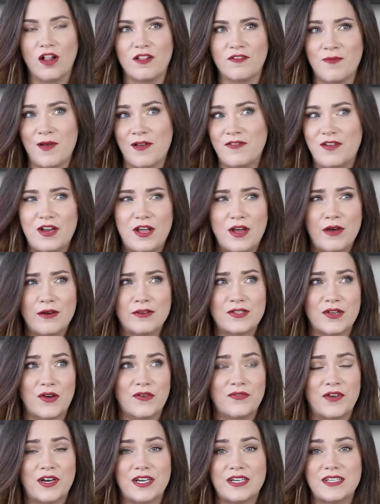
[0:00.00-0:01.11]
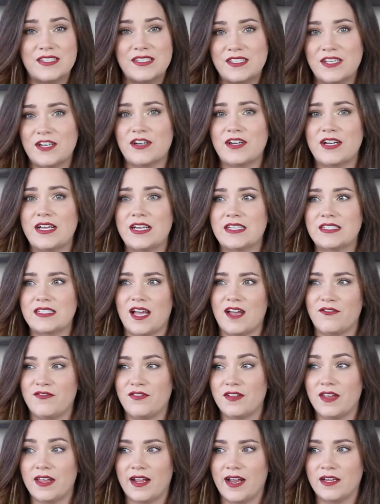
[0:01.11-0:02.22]
All of my videos are very serious. I
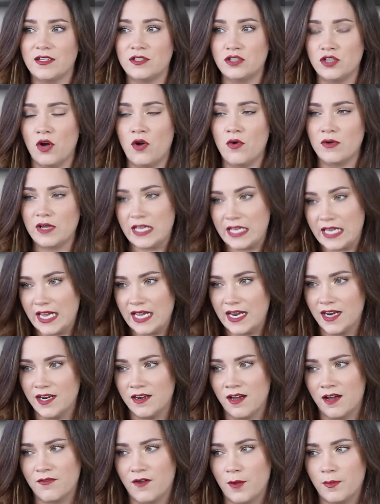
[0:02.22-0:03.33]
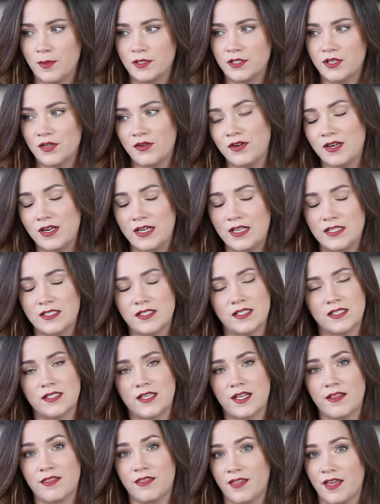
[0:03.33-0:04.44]
feel like I don't get enough opportunities to
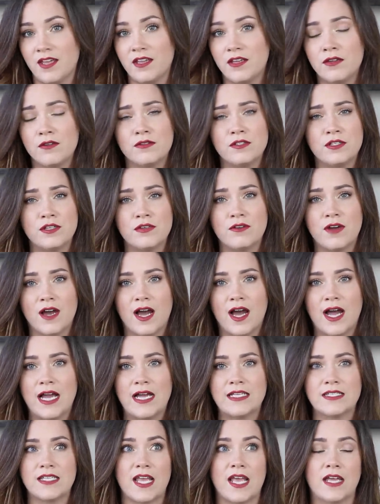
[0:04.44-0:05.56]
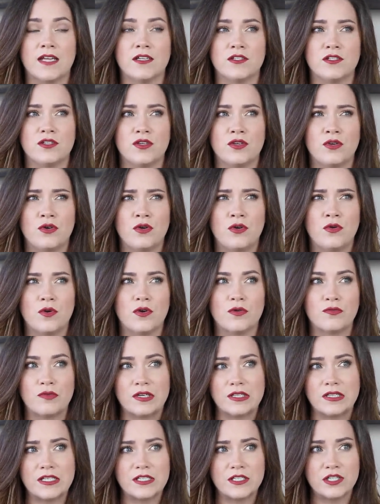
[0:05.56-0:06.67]
say thank you to you guys and to
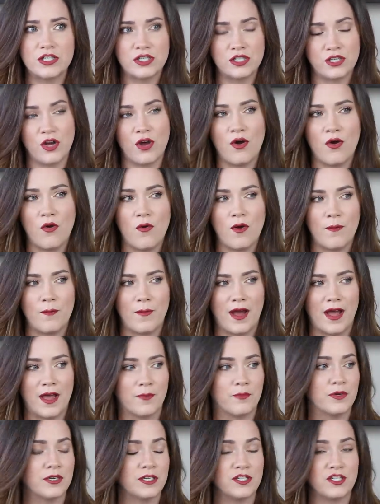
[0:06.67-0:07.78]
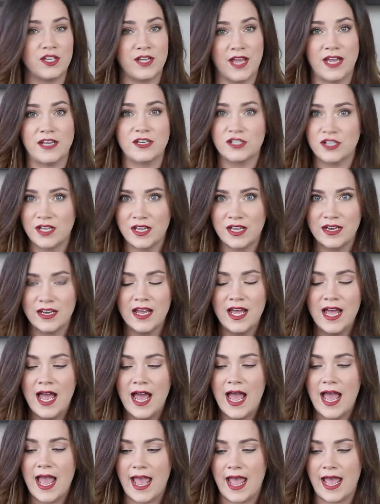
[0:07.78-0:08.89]
really show my appreciation
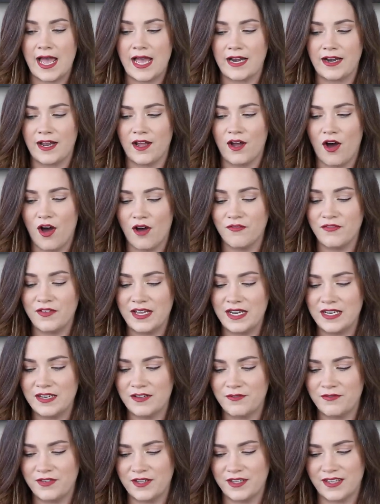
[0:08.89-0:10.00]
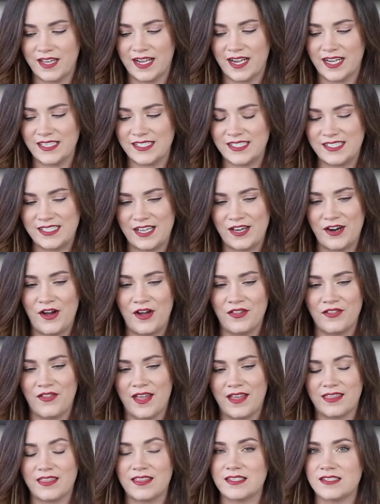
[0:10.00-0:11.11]
and I often feel like I sit on
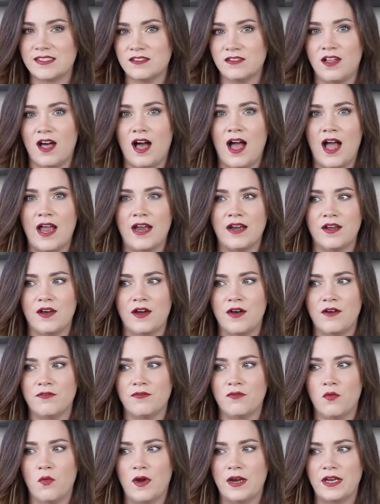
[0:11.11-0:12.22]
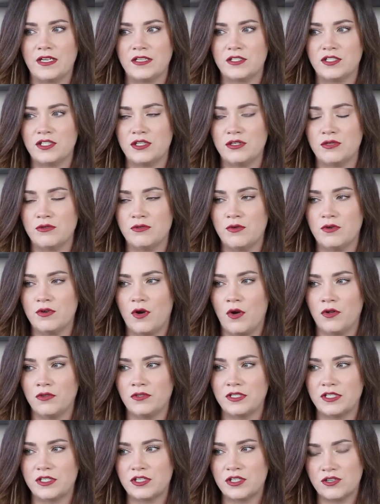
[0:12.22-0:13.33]
like this line of wanting to
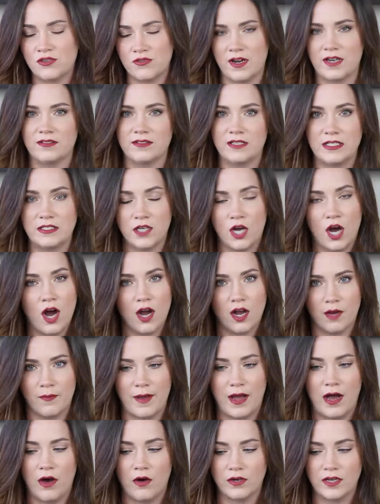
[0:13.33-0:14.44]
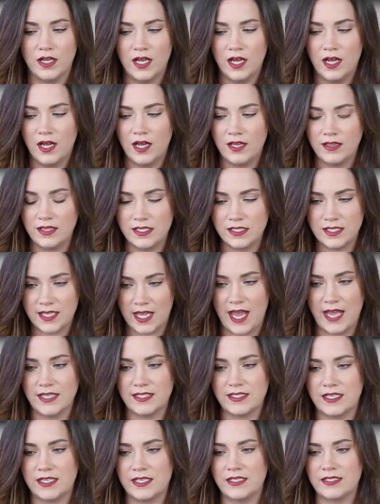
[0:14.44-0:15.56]
only strictly talk about these
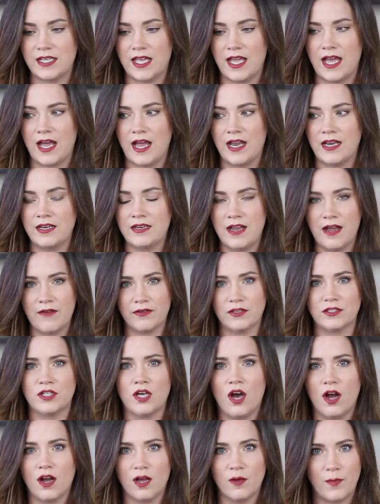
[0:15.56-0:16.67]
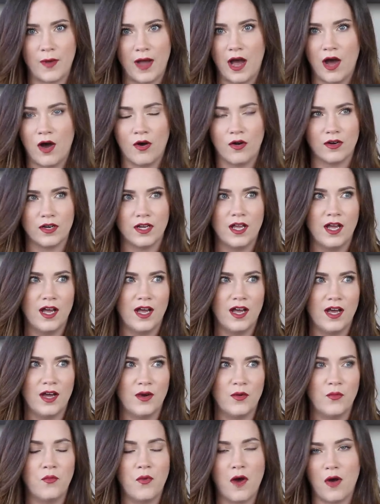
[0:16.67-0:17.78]
cases and never talk about
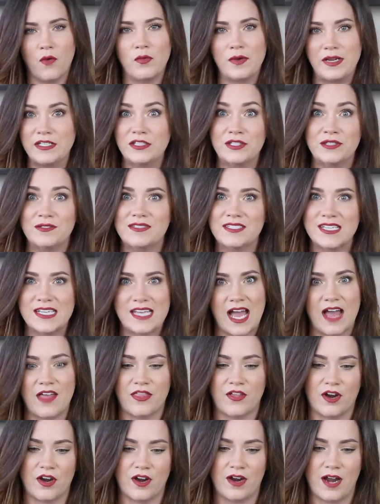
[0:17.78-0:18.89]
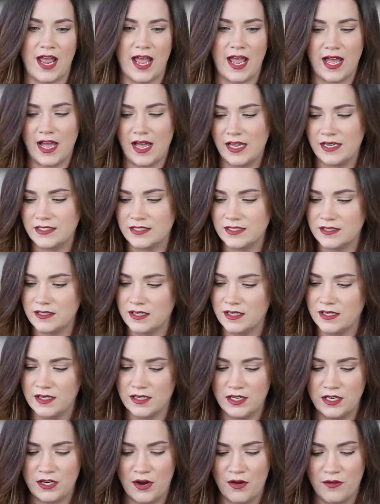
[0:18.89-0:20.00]
what we do together and
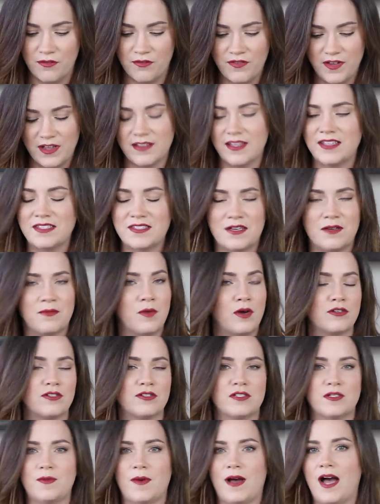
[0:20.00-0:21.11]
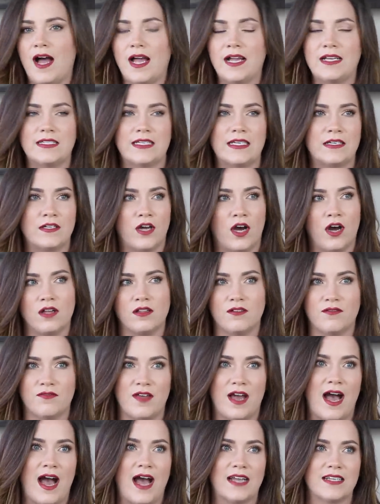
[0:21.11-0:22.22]
the you know feelings and emotions behind it and all
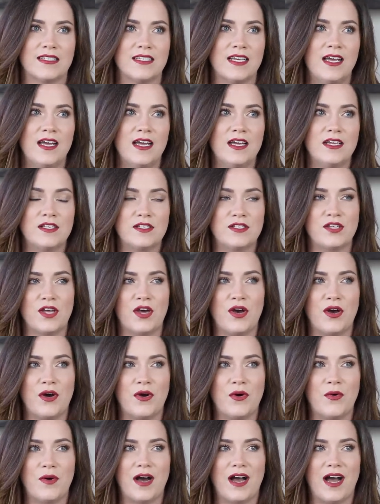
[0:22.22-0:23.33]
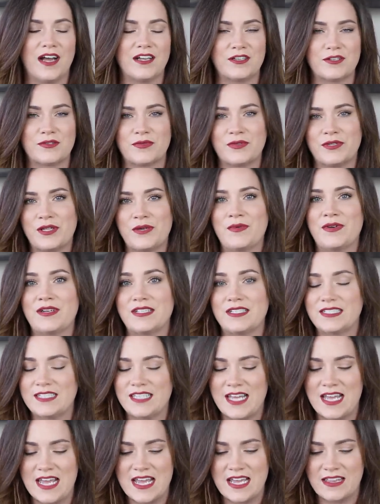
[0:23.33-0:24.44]
of that so I just really wanted to
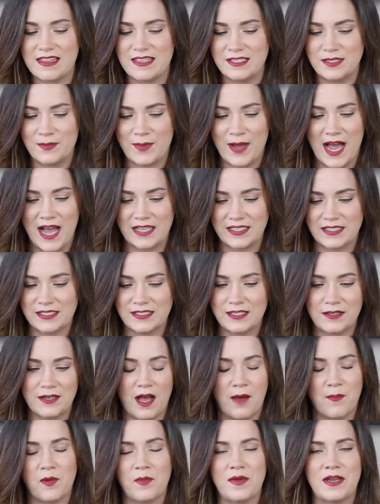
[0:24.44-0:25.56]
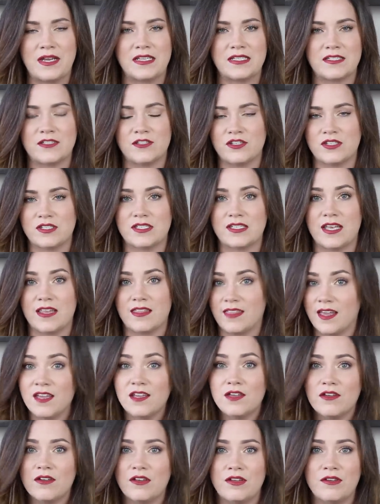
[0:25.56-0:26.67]
take these past couple minutes to just say
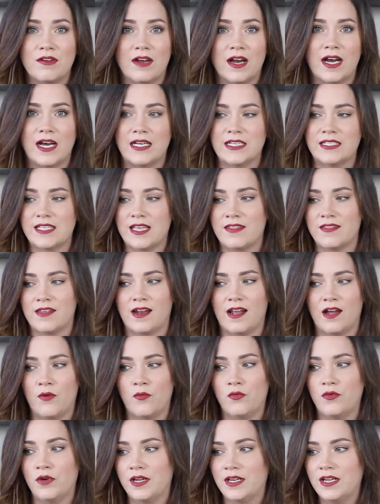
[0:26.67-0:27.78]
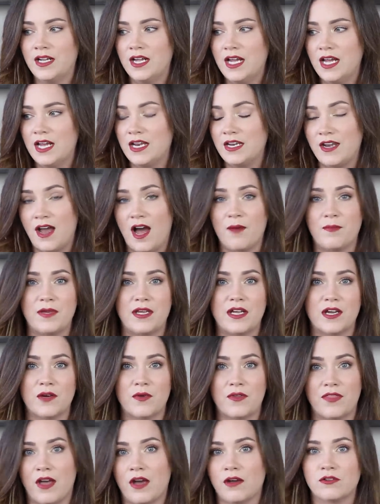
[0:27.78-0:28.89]
thank you to you guys and that I would not be
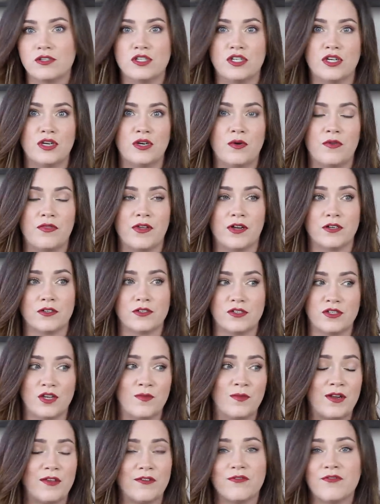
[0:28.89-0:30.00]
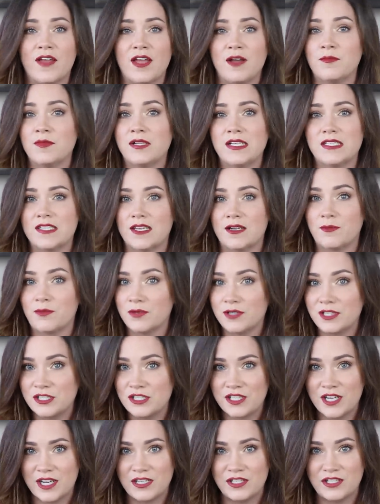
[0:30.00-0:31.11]
here without you. There are so many families that
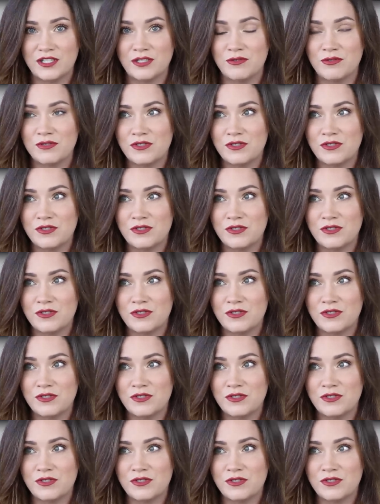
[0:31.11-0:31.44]
appreciate you